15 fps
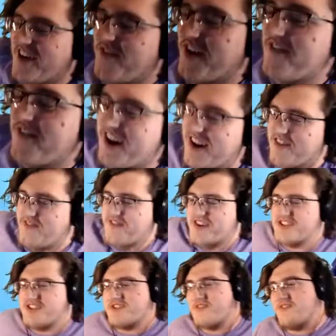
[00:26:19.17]
I ran a
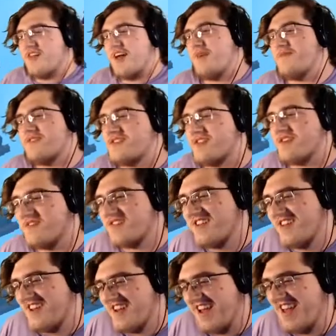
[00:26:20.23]
physical Lapras though?
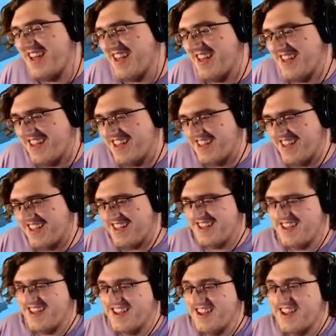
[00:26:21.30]
if you ran a
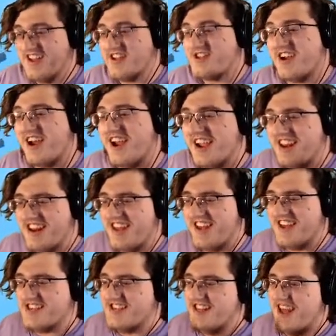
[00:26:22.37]
physical Lapras, Dragon Dance
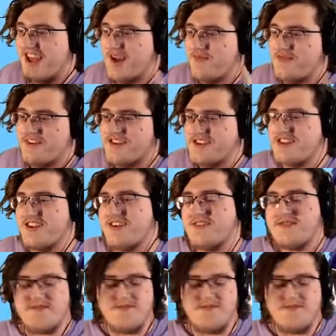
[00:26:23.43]
Lapras, dude.